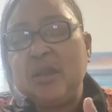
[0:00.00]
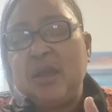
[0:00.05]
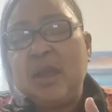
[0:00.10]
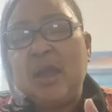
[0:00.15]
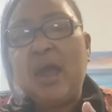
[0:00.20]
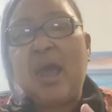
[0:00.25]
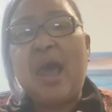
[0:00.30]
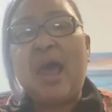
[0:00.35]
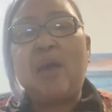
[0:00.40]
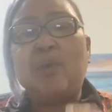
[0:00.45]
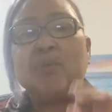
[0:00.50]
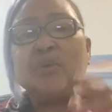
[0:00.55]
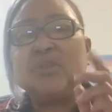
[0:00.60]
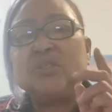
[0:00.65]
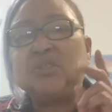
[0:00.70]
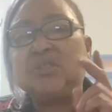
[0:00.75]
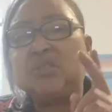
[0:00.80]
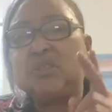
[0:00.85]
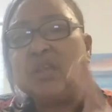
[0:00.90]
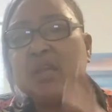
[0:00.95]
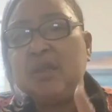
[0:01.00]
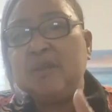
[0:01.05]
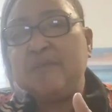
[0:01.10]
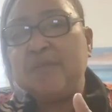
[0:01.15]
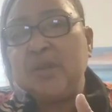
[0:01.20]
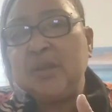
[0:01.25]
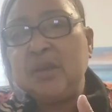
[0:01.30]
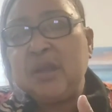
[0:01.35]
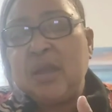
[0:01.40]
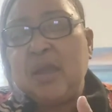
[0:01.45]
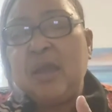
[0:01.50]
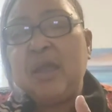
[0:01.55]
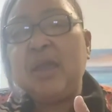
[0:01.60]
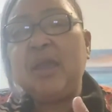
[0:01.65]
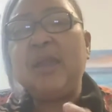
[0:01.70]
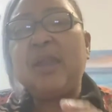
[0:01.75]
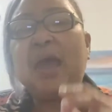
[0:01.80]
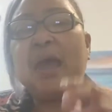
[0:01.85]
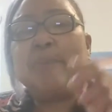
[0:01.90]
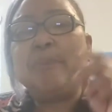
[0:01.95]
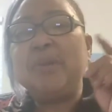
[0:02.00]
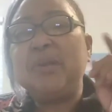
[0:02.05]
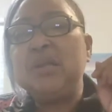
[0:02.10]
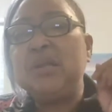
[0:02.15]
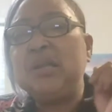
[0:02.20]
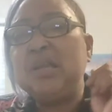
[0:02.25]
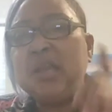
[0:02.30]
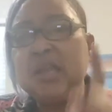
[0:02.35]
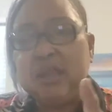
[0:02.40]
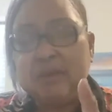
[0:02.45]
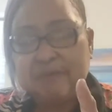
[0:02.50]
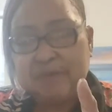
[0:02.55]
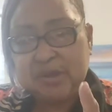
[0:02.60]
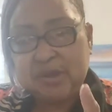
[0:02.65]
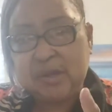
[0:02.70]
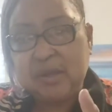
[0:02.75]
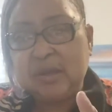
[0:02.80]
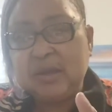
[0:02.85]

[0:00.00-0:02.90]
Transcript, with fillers: it, I receive it, and I believe it